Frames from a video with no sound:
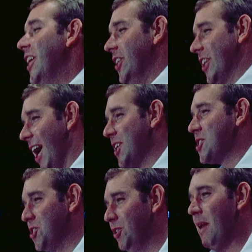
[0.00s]
You got
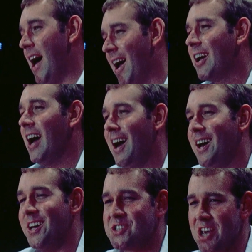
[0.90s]
two black
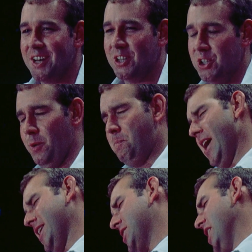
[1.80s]
eyes that you
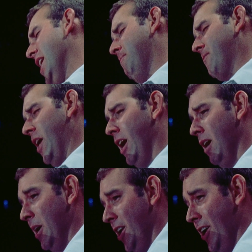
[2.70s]
picked up from a
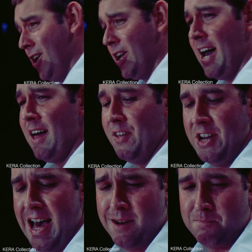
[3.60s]
little guy the
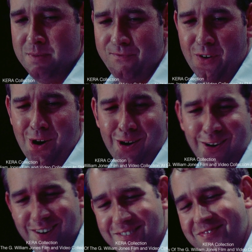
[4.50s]
night before.
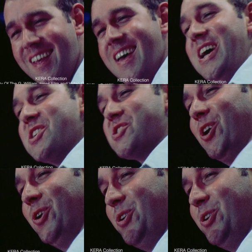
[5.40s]
So